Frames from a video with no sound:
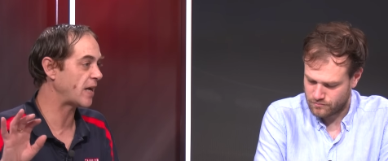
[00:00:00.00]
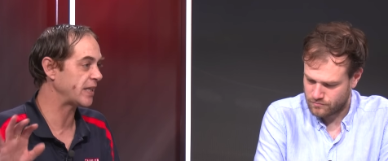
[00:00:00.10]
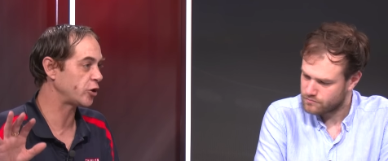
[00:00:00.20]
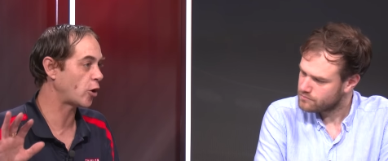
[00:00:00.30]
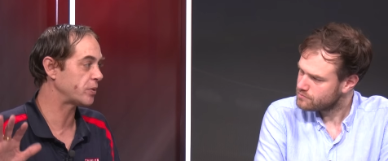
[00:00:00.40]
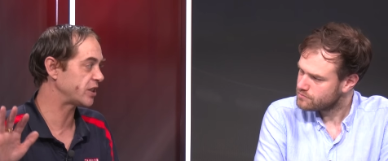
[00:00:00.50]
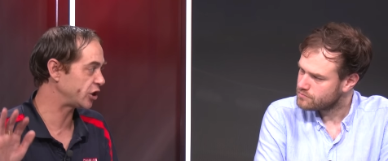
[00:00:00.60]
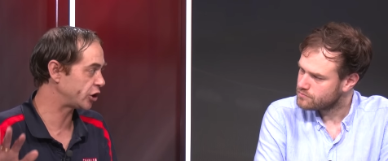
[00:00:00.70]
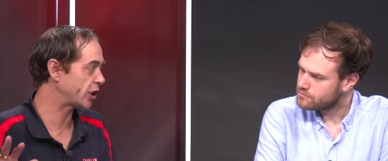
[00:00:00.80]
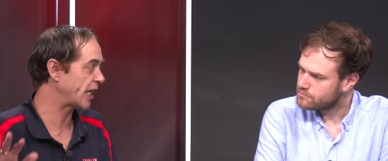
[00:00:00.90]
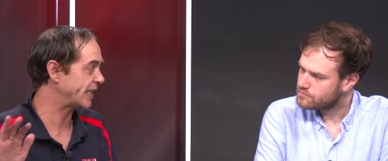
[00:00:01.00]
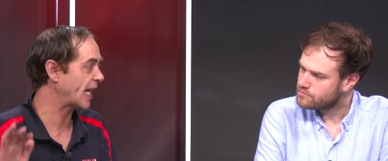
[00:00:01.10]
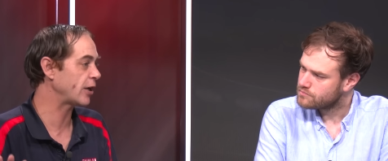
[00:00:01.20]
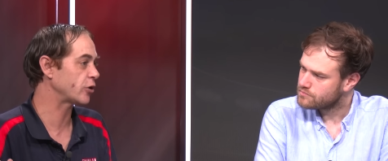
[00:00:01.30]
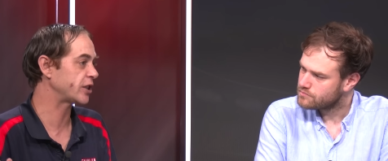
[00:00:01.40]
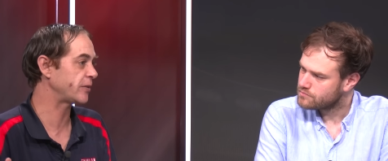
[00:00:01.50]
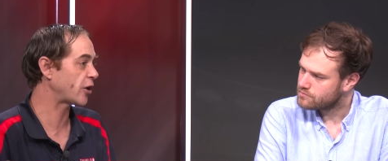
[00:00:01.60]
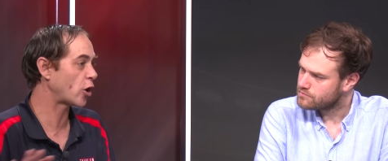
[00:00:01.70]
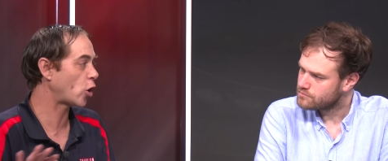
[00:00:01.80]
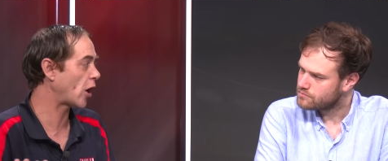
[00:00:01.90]
Speaker 1: to make the opposition a chaos team.
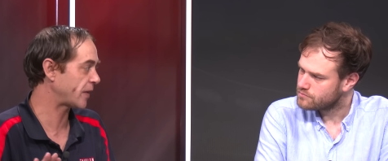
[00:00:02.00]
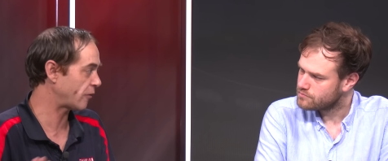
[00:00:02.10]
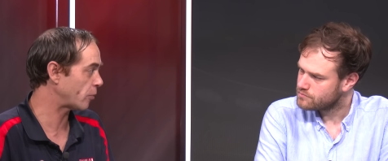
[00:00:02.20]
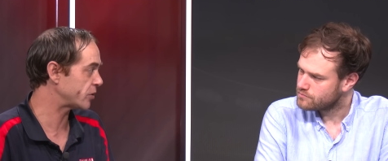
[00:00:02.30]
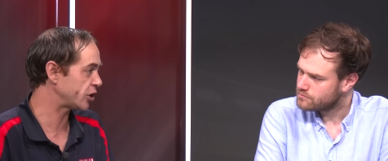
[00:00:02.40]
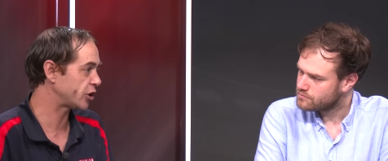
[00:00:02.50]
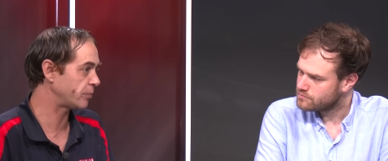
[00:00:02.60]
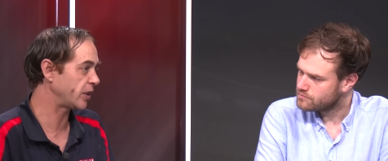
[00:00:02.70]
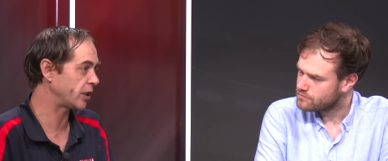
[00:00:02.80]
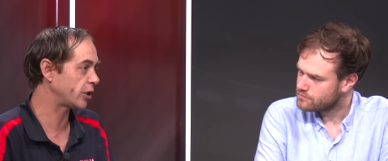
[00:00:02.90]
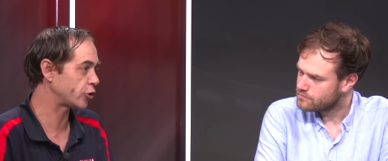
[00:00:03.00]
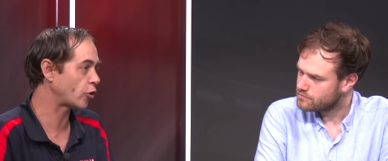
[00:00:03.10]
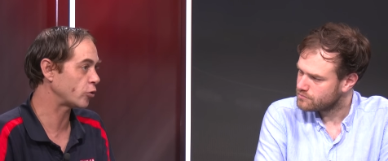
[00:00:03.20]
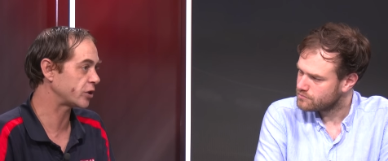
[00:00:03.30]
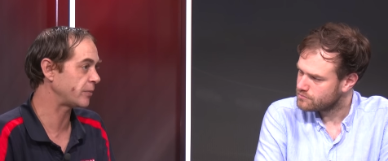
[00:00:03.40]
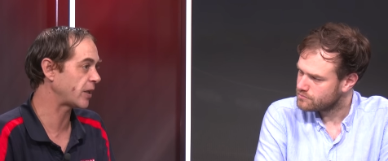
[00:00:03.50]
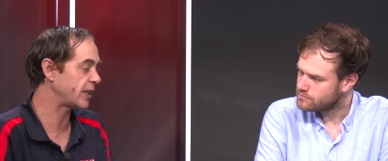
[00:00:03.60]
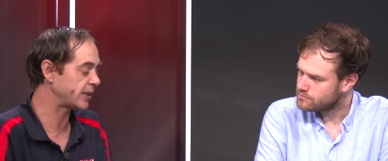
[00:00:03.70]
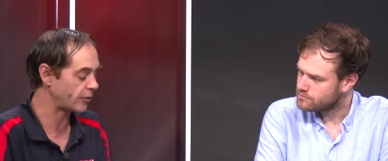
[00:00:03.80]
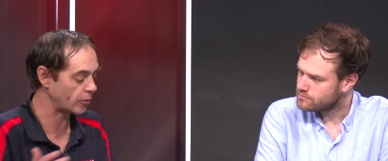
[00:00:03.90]
They don't like their opposition being a control team. They
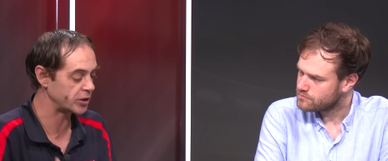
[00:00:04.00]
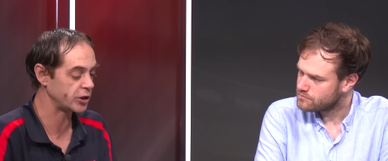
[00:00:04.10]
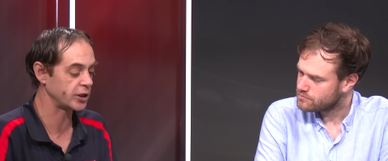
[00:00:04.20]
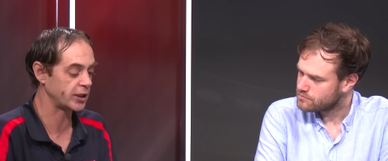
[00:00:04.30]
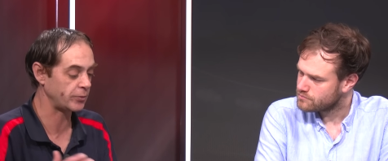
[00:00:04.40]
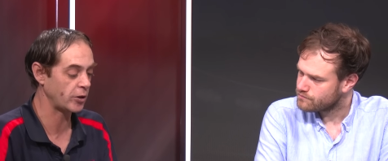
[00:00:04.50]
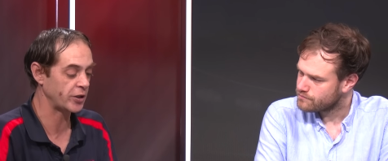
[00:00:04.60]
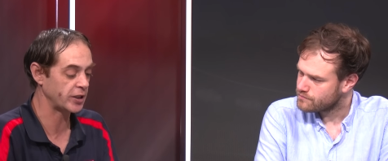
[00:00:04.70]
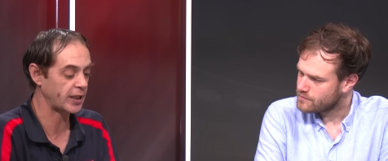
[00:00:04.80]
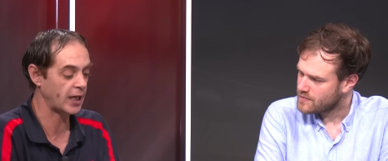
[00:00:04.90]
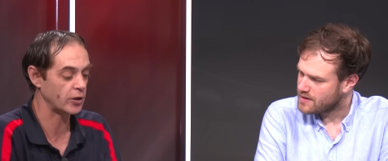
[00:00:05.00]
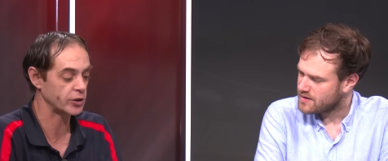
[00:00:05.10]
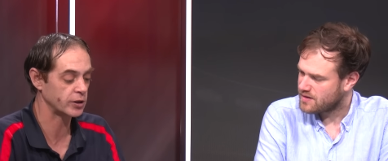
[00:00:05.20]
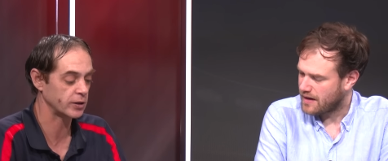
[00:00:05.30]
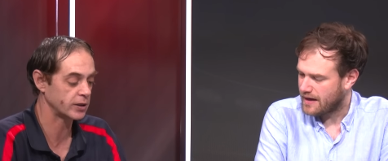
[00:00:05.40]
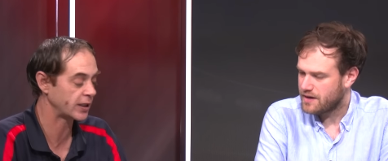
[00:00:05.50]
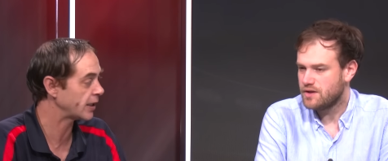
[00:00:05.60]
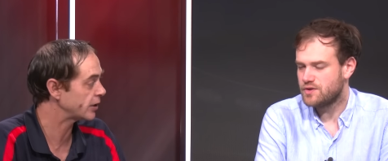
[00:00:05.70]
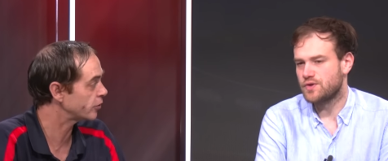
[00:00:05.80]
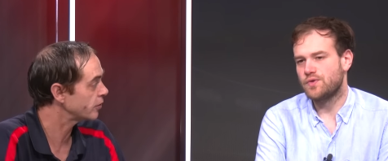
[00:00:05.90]
need mm. their opposition to keep going into chaos. So how do
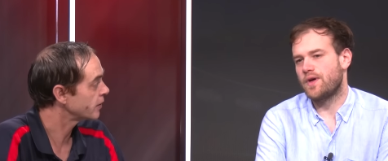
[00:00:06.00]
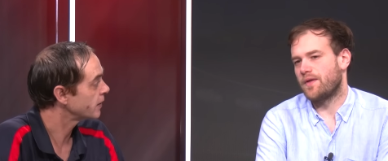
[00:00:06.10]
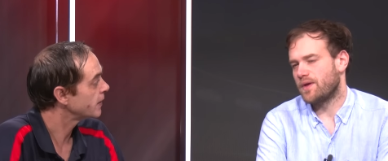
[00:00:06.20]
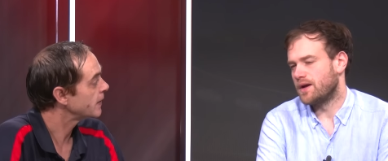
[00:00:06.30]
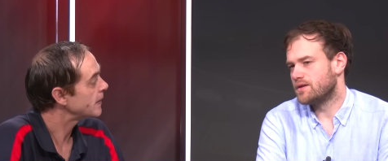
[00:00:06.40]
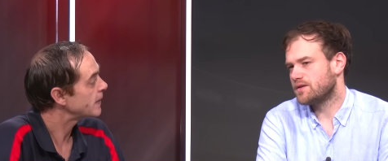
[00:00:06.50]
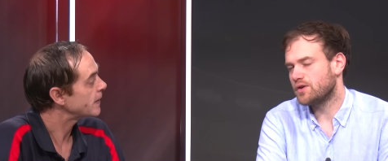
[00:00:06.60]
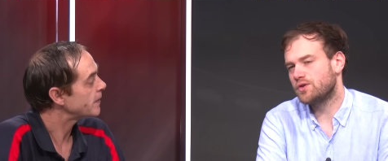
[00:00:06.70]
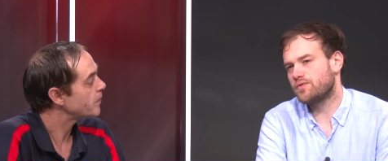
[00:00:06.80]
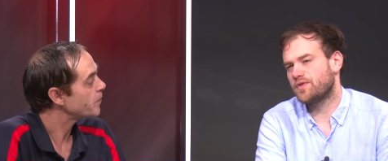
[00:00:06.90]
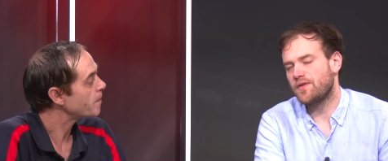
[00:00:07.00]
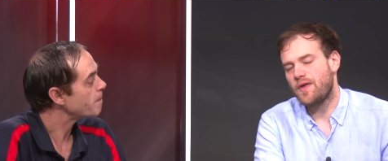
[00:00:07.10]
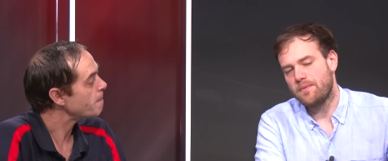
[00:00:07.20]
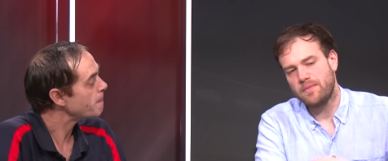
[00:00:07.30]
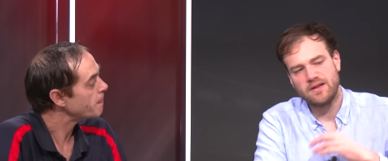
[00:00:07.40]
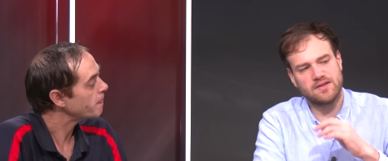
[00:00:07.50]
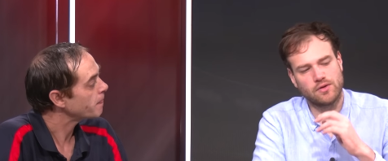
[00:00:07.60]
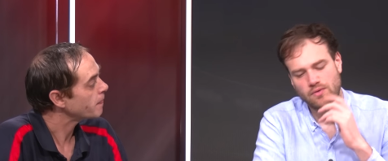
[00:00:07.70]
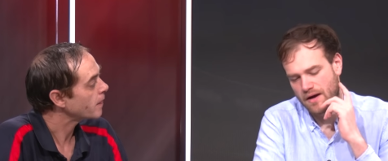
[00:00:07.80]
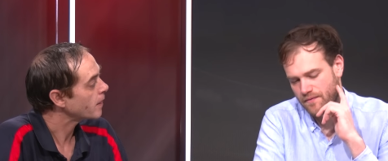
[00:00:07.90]
Speaker 2: you do that then? So you so that means
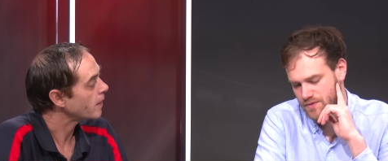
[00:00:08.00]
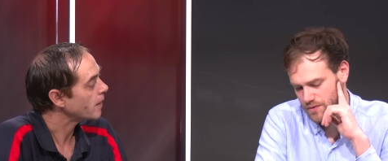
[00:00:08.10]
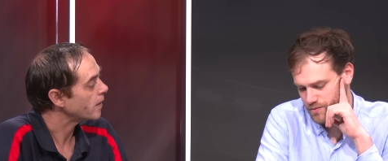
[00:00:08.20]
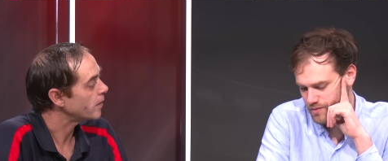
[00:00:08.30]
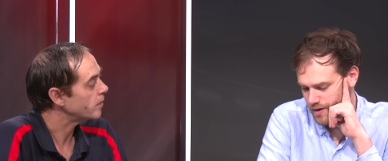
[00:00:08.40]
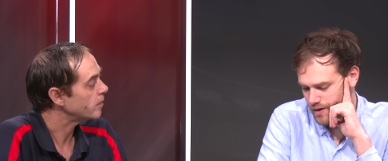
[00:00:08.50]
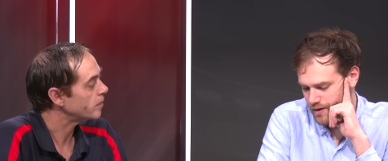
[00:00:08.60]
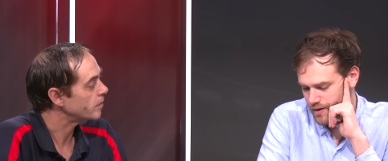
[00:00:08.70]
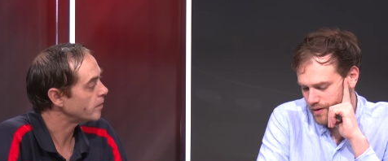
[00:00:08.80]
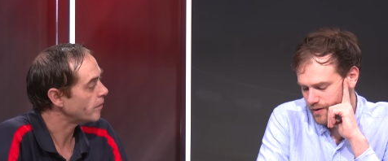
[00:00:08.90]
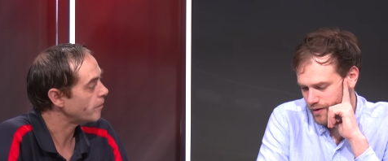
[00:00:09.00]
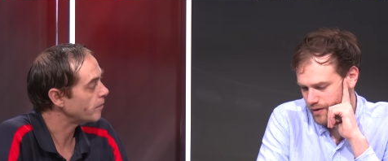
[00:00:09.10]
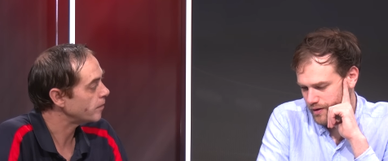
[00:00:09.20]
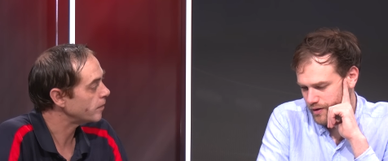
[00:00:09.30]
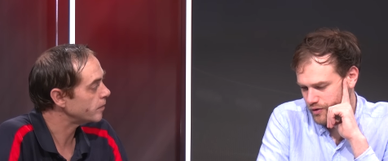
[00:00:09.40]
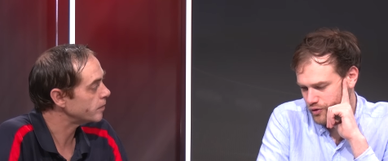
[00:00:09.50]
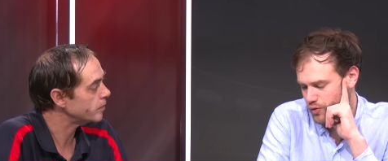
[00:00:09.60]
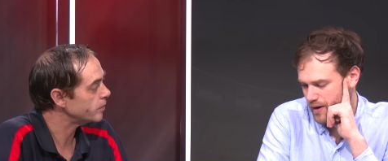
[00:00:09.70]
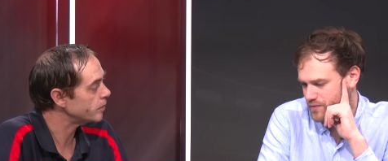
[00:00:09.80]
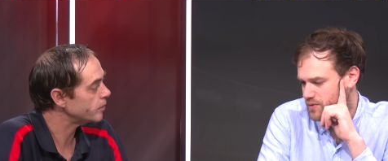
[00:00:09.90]
you have to
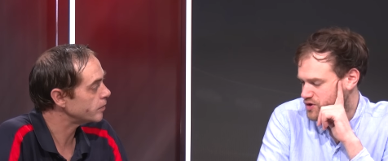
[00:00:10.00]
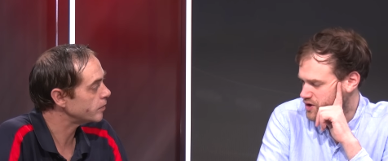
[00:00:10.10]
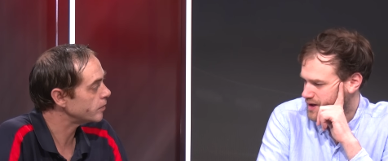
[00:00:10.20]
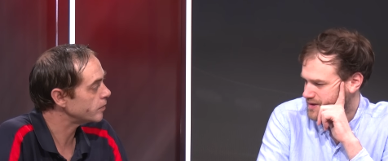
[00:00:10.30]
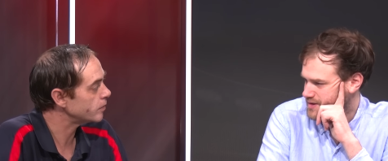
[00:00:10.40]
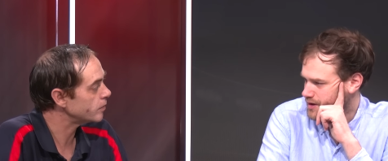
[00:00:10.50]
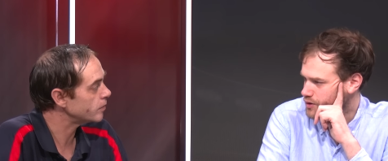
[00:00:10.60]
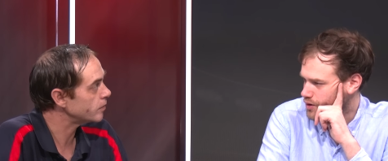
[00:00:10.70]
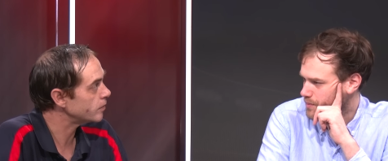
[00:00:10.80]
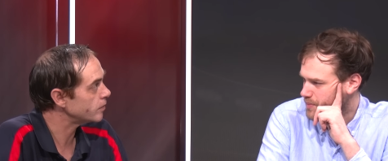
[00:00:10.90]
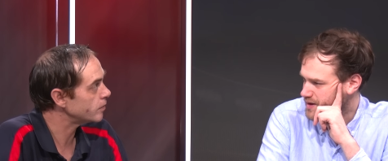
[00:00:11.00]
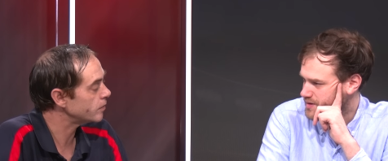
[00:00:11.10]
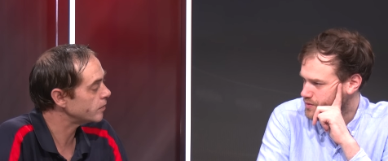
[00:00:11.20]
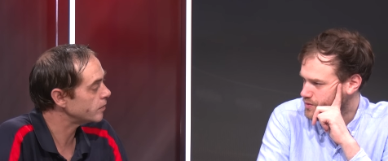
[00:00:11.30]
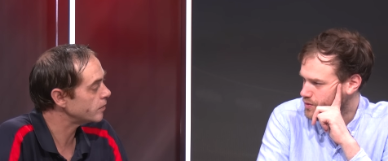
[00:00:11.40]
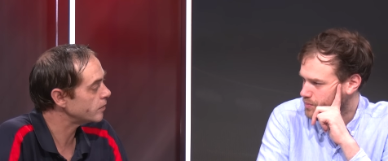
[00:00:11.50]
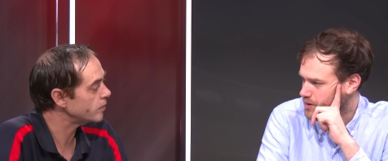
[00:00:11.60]
you have to adjust a lot based on who you're